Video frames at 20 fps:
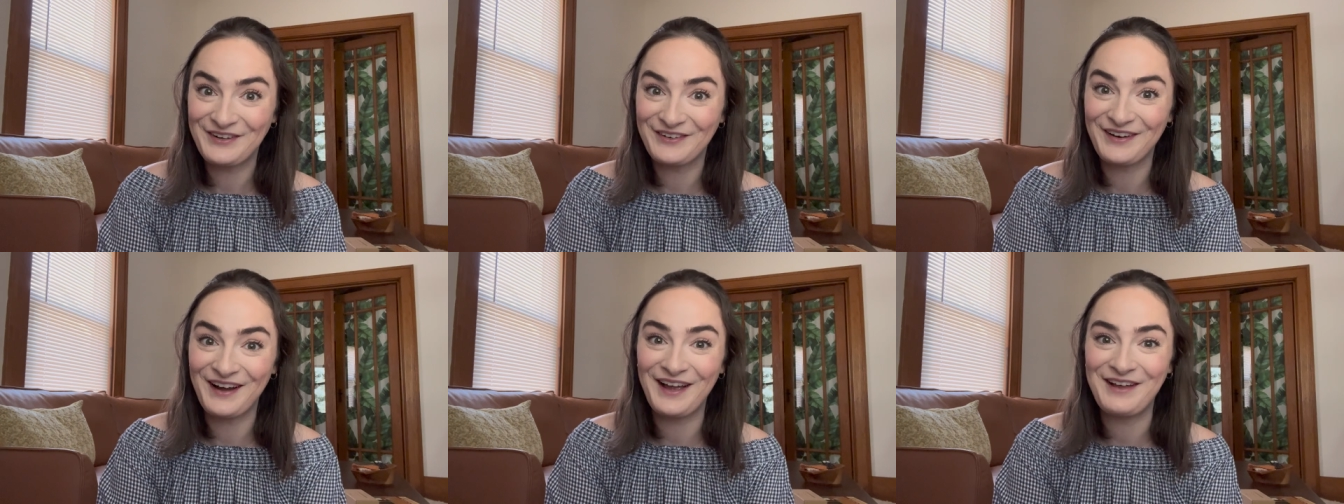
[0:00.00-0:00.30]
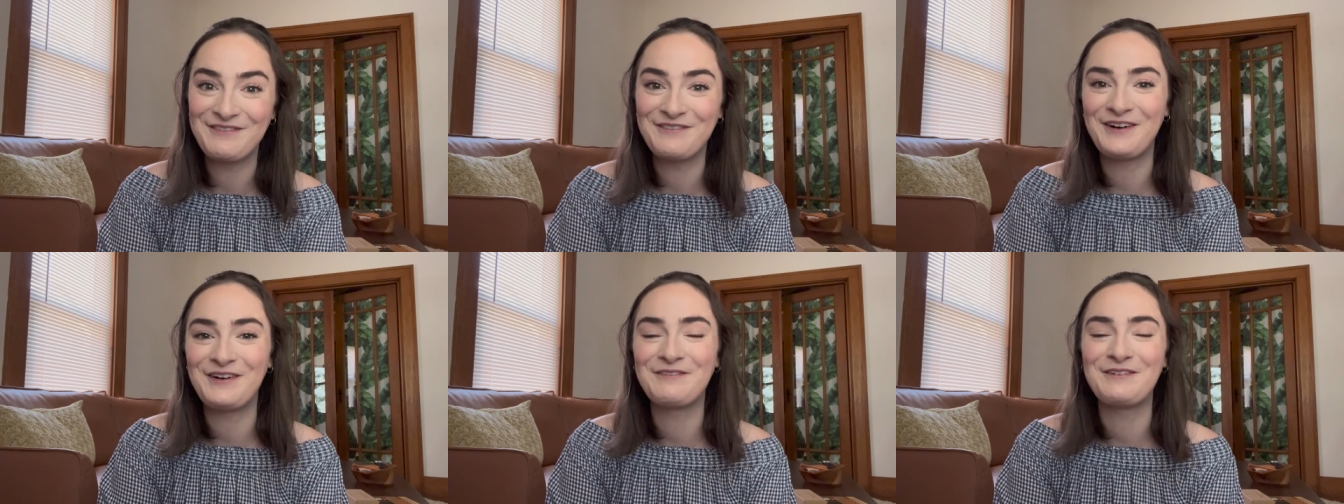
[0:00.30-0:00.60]

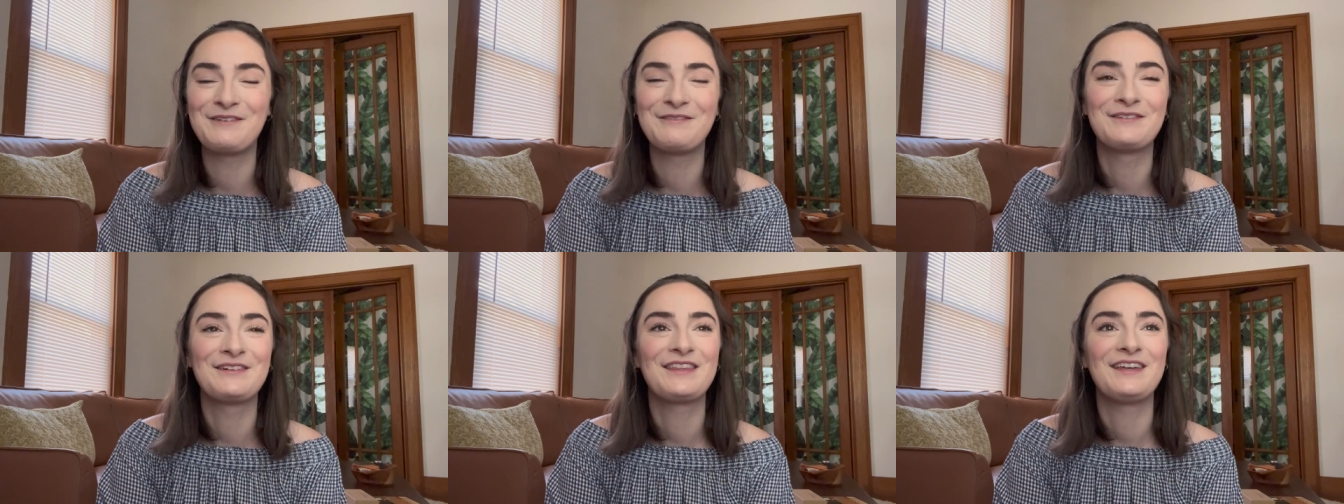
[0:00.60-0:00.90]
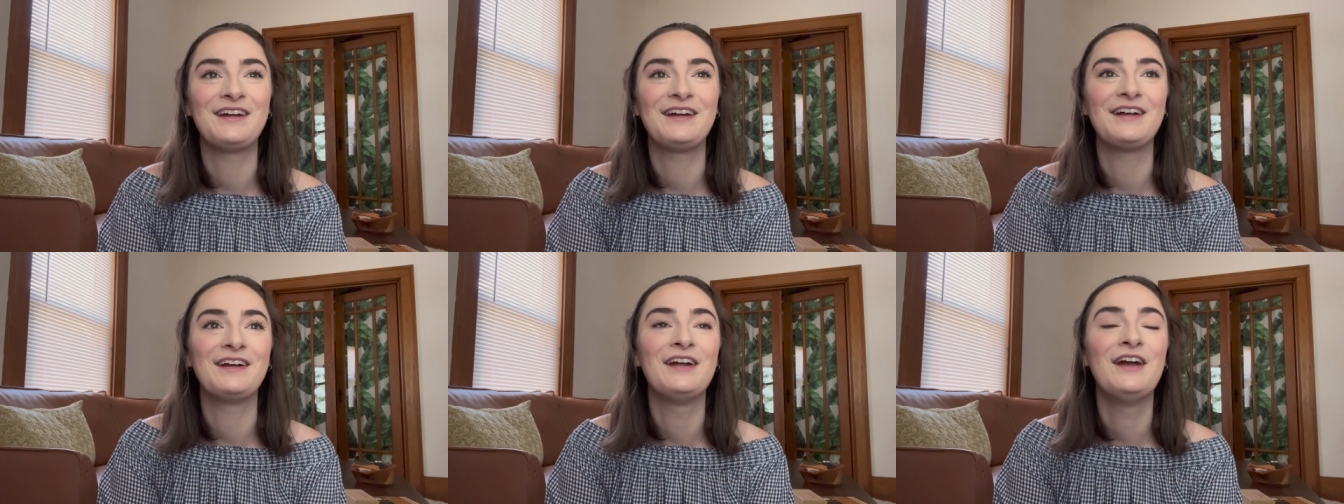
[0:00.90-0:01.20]
ride while we were
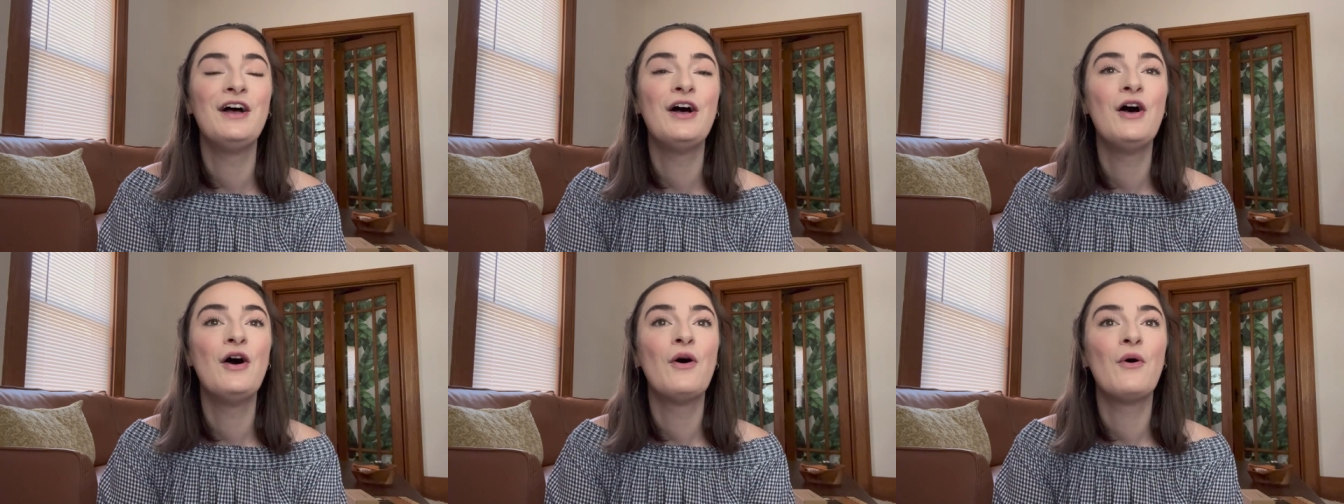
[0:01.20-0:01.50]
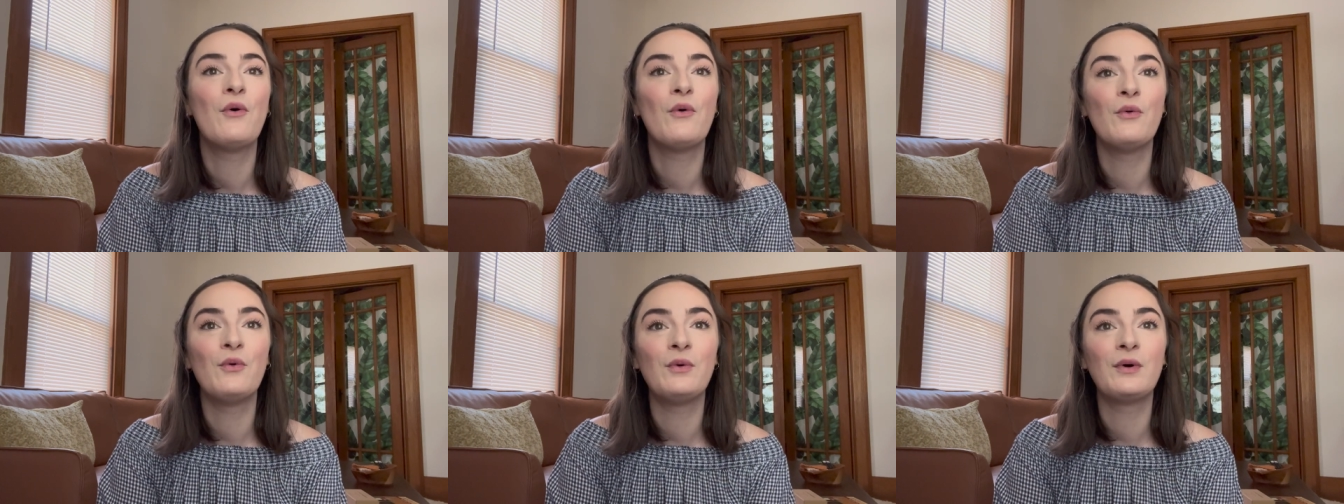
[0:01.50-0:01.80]
there
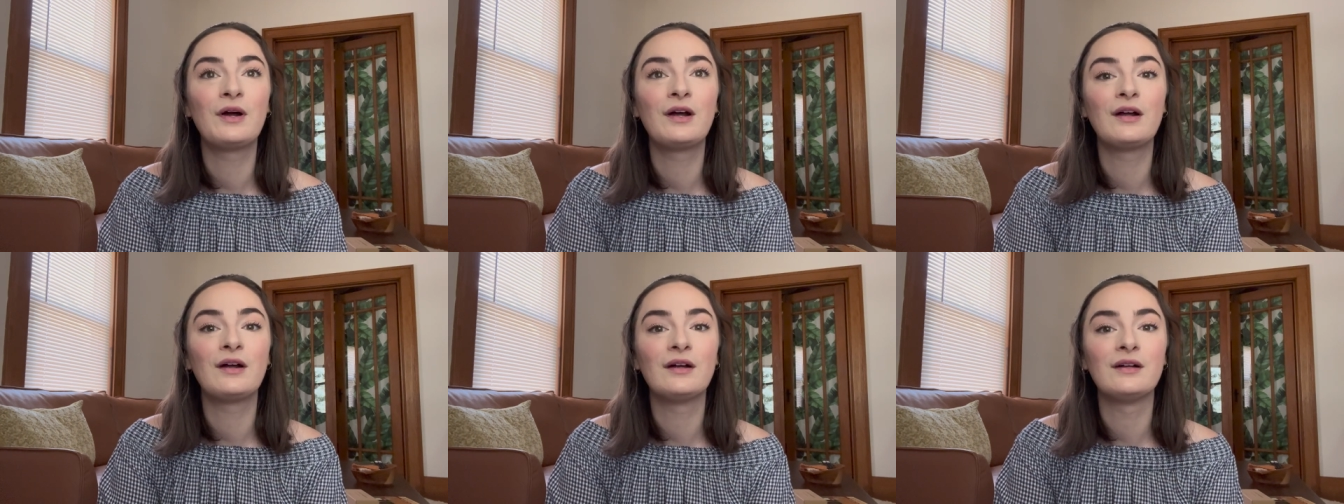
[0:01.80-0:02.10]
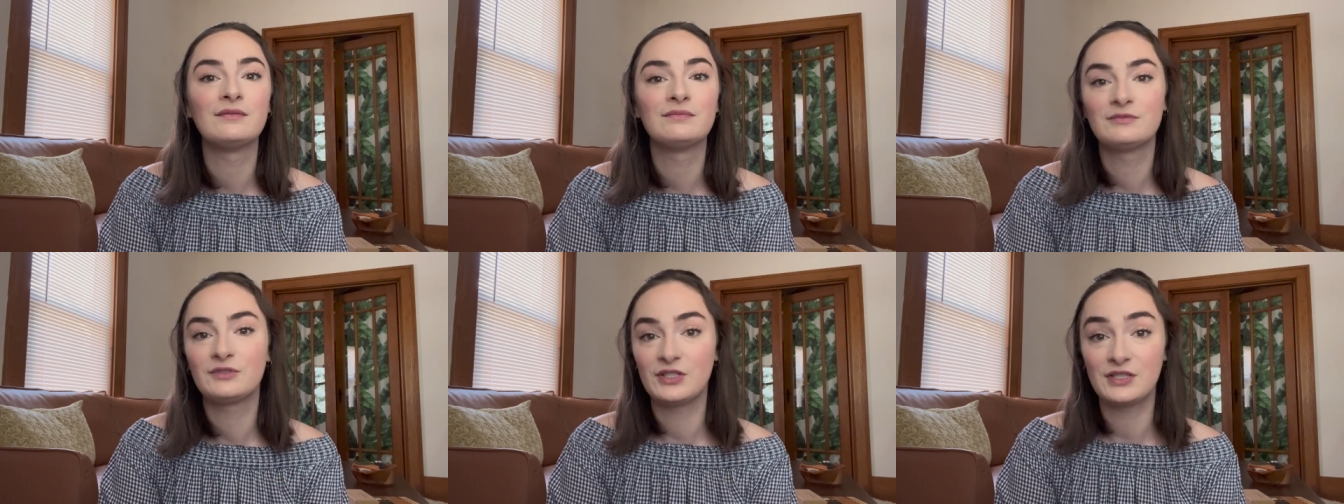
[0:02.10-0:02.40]

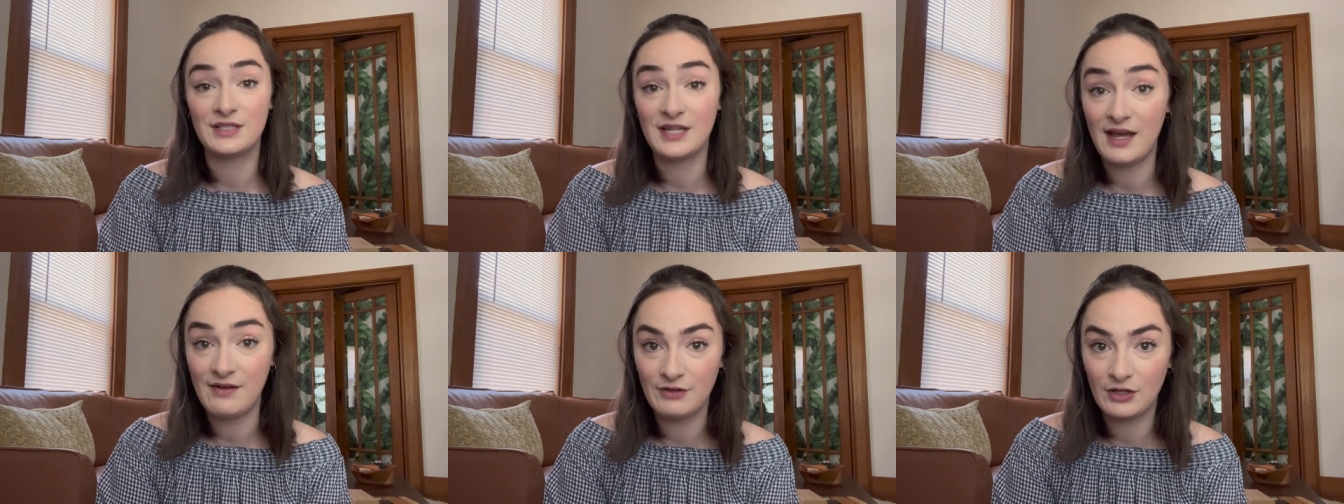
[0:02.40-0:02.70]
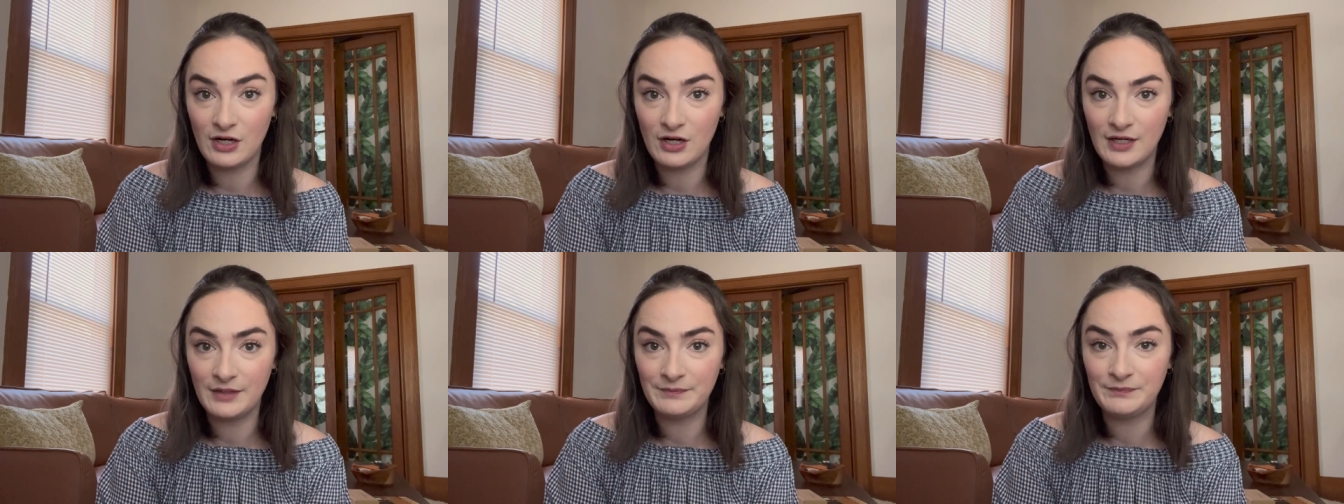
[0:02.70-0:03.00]
or just have a
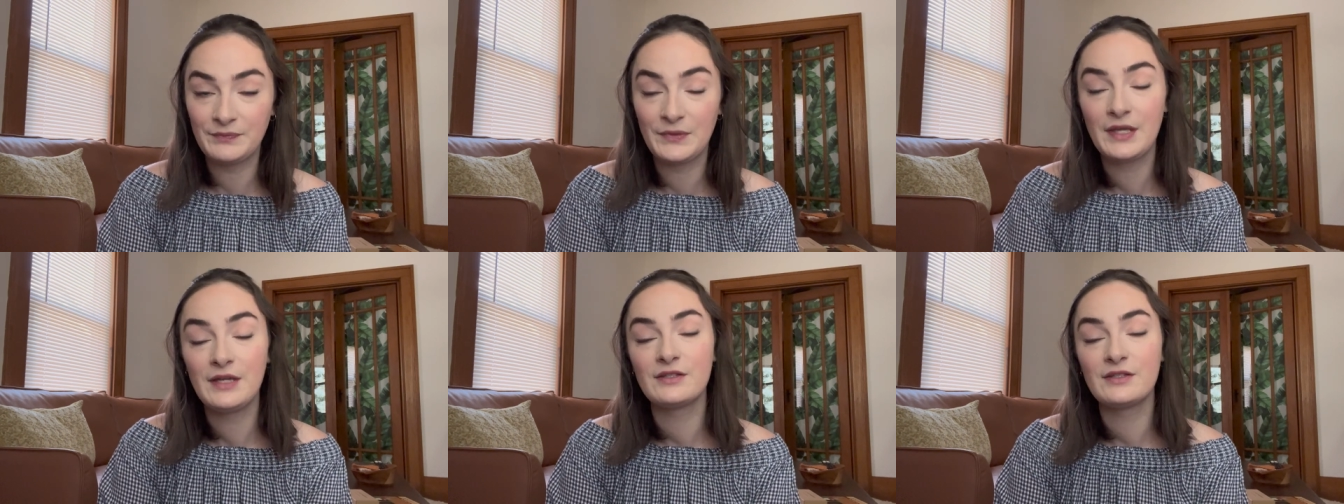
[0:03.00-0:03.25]
car.